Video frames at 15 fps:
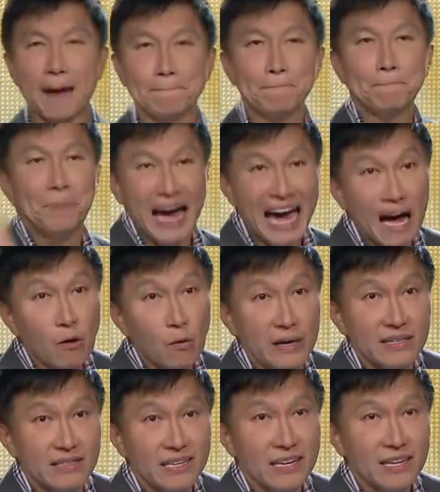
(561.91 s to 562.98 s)
empowered
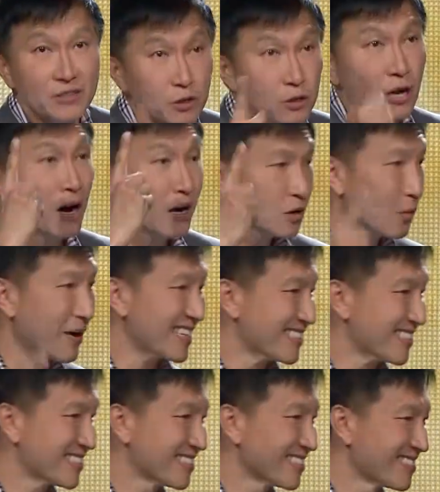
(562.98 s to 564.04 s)
to
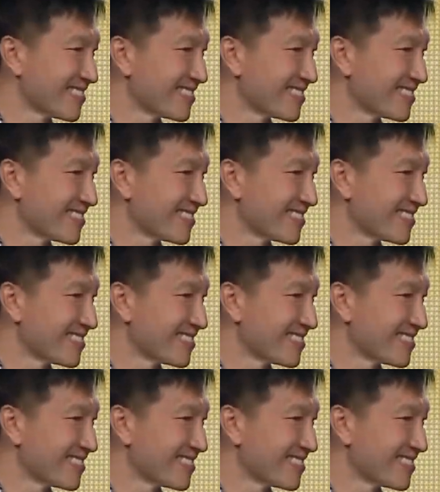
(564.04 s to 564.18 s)
conquest,